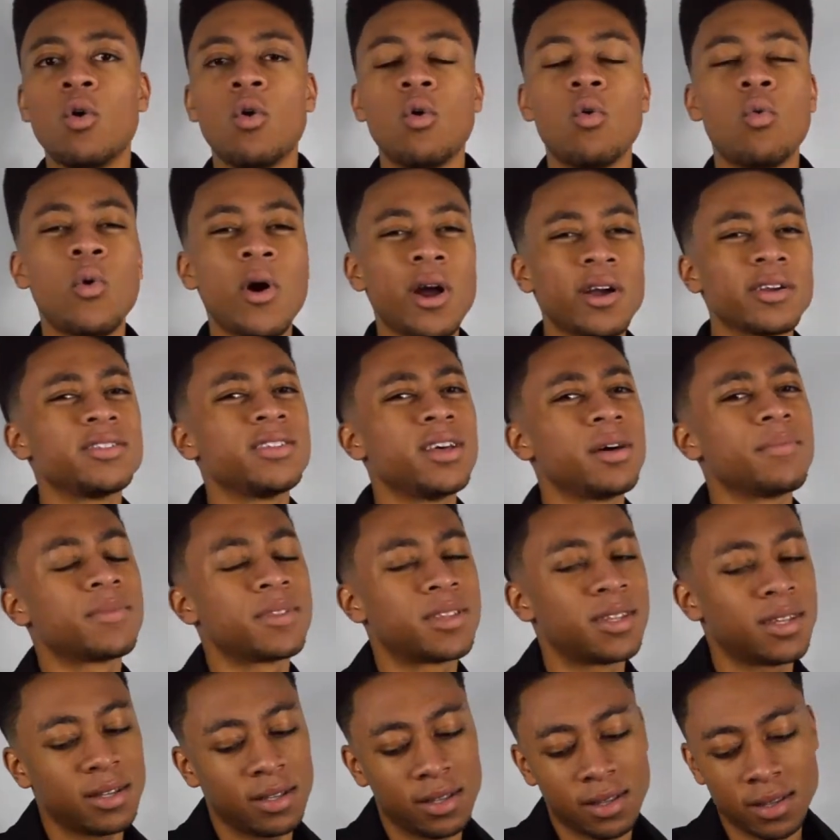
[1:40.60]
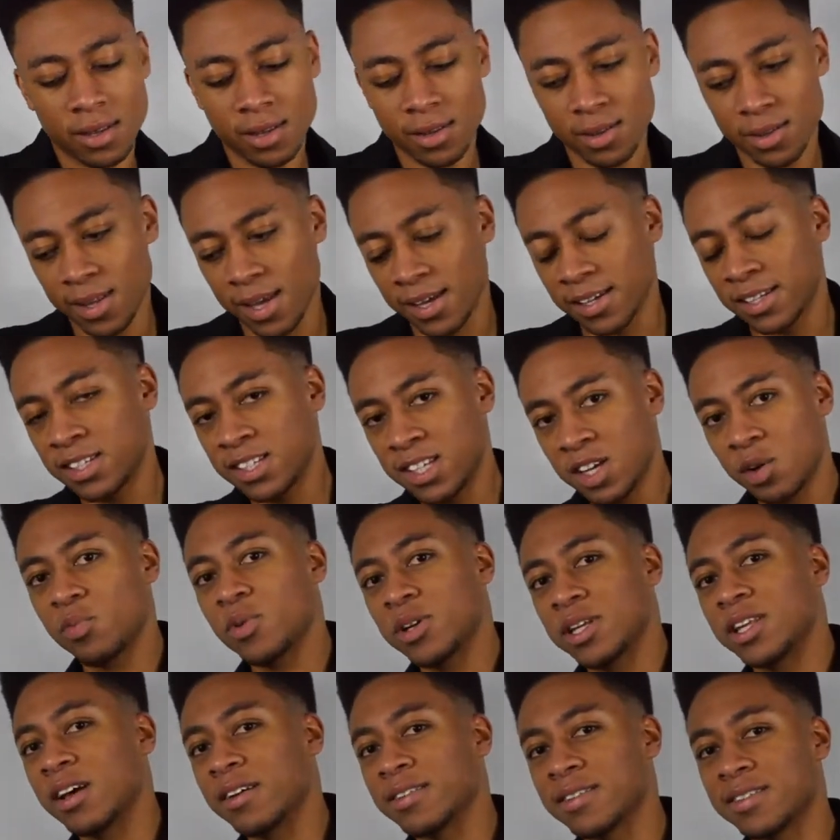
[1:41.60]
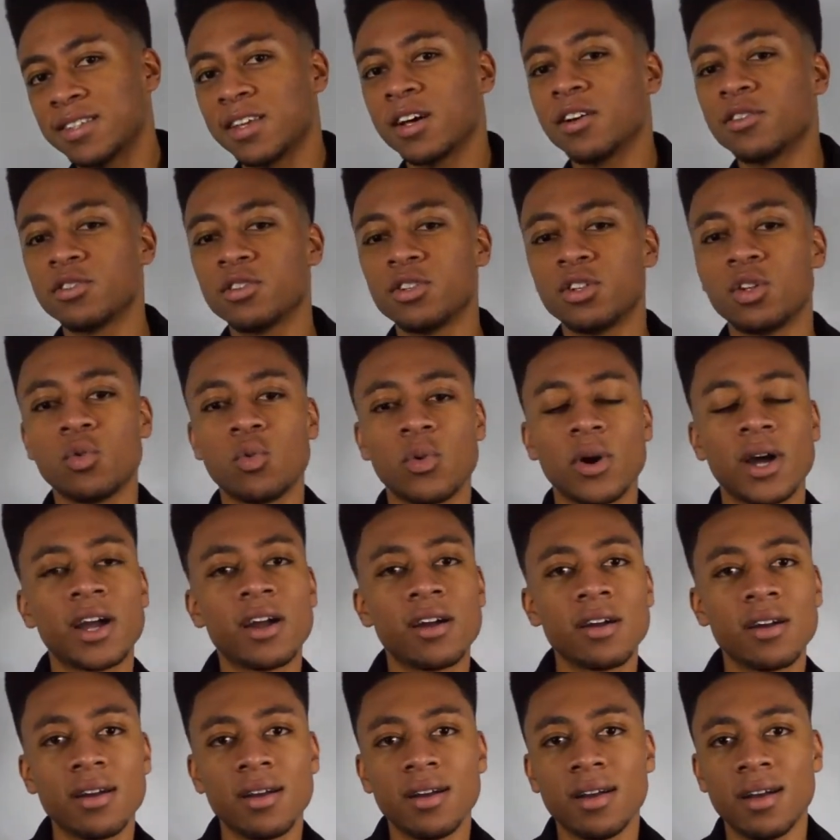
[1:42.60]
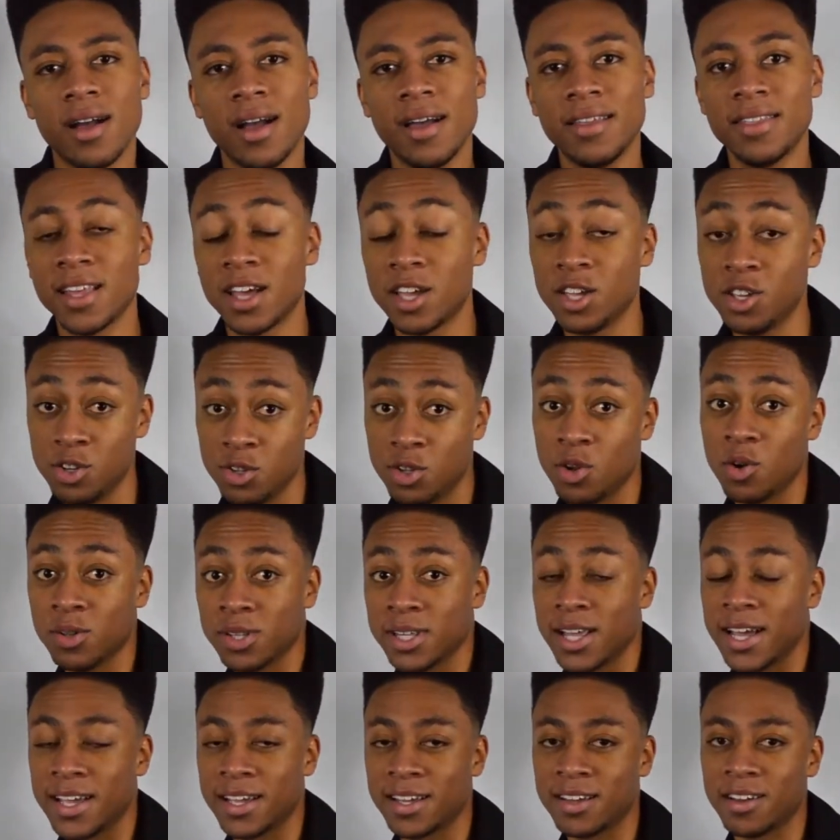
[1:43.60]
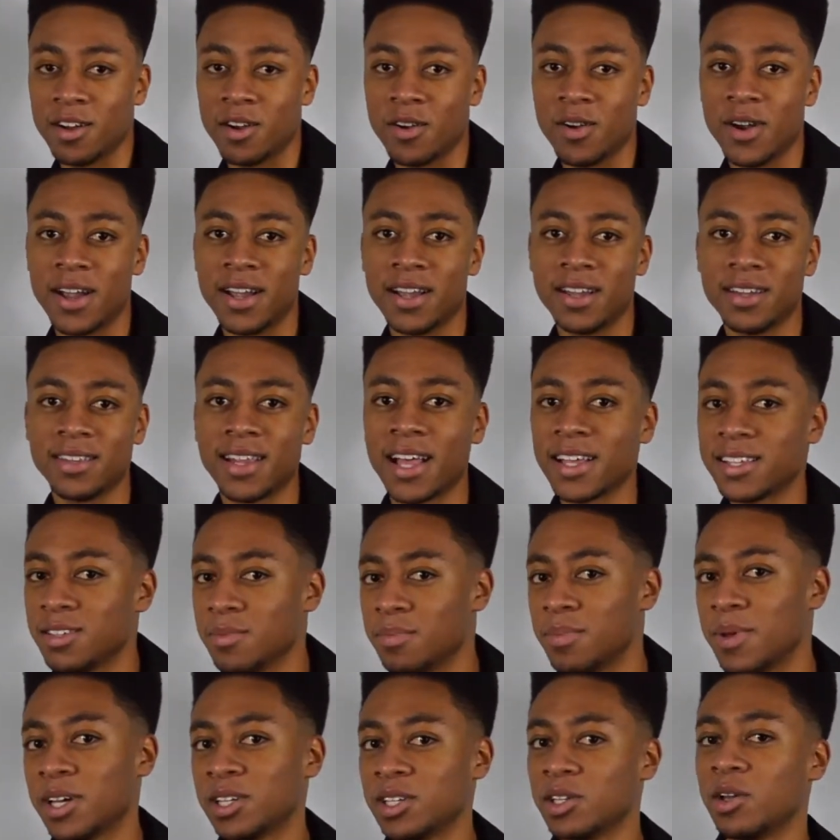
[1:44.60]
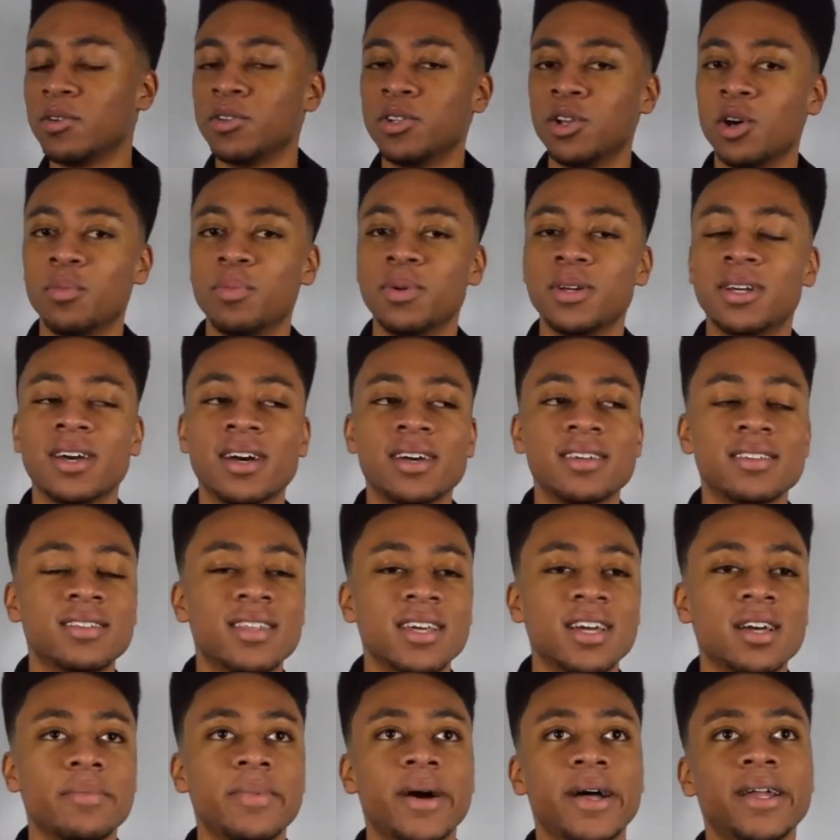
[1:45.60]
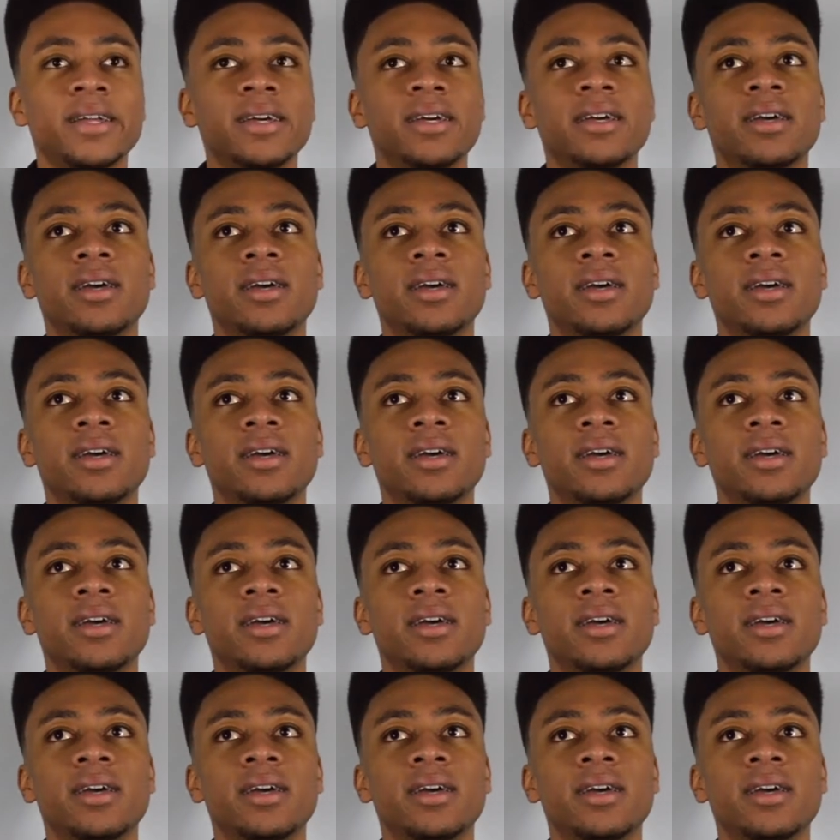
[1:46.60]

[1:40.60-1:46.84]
wear something that someone else tells you to wear and that you don't like, alright? That's a big no-no, because think about it.